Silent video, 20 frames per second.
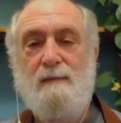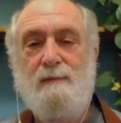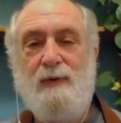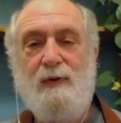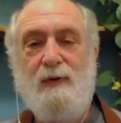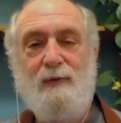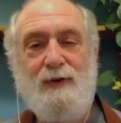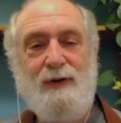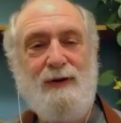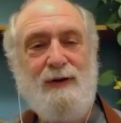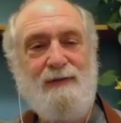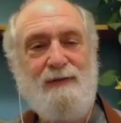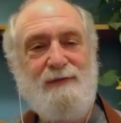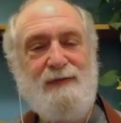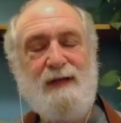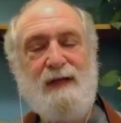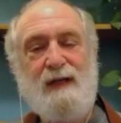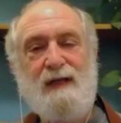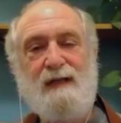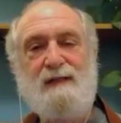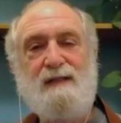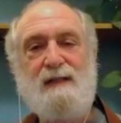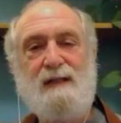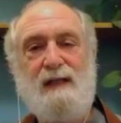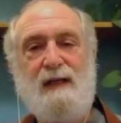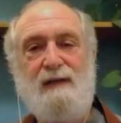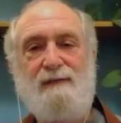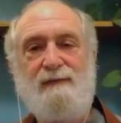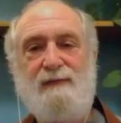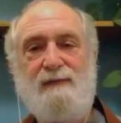But what often gets
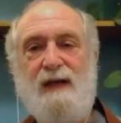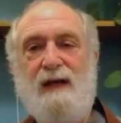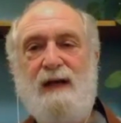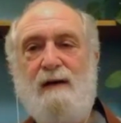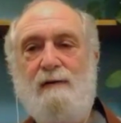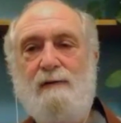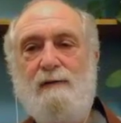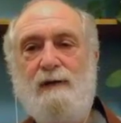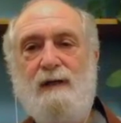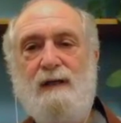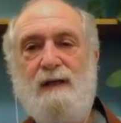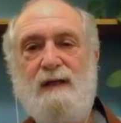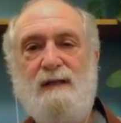left out